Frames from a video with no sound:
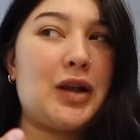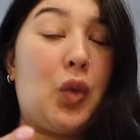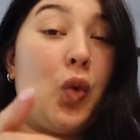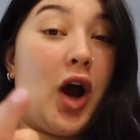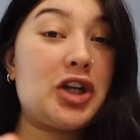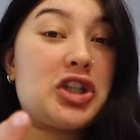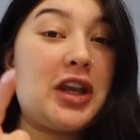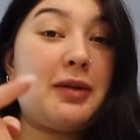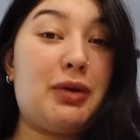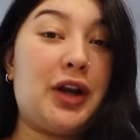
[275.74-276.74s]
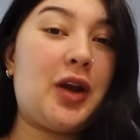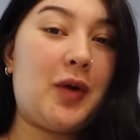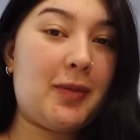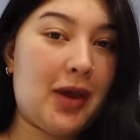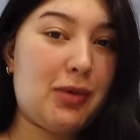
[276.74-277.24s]
washing and putting
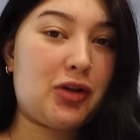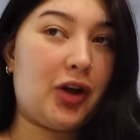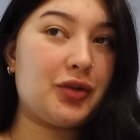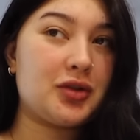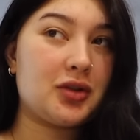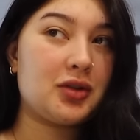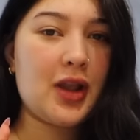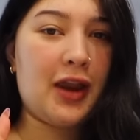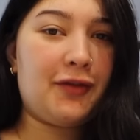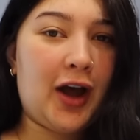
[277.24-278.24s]
away baby clothes. And